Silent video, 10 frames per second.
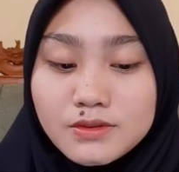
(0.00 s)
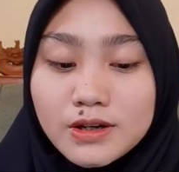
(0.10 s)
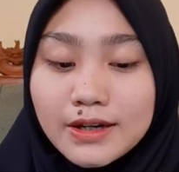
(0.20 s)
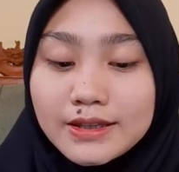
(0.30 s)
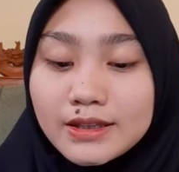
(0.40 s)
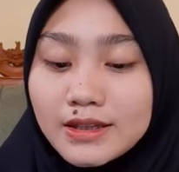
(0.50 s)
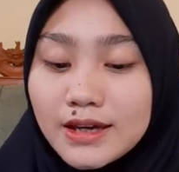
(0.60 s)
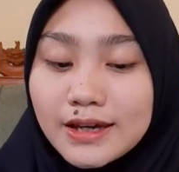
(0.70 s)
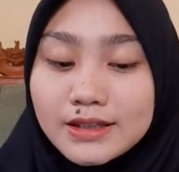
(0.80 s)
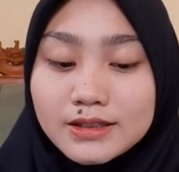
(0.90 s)
And
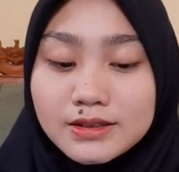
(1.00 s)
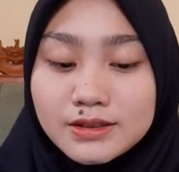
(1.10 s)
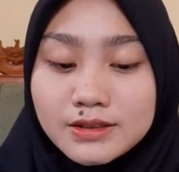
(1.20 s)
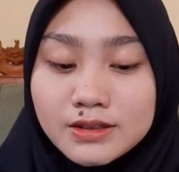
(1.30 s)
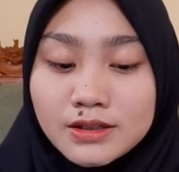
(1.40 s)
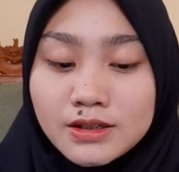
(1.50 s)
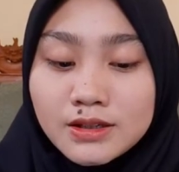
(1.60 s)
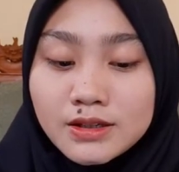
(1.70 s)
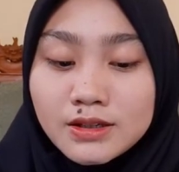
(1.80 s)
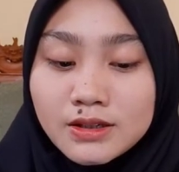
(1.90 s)
then
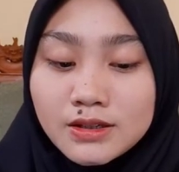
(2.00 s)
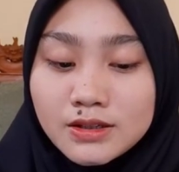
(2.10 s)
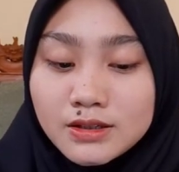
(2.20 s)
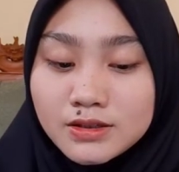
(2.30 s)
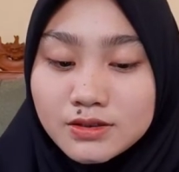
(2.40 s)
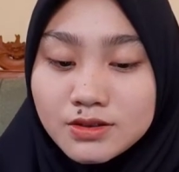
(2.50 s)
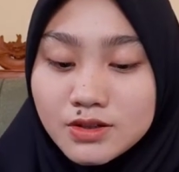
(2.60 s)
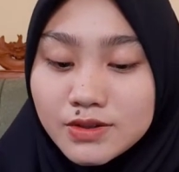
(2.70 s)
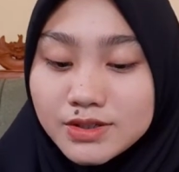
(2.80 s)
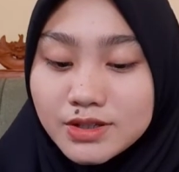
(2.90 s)

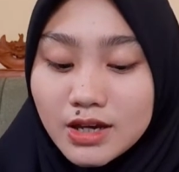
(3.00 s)
there is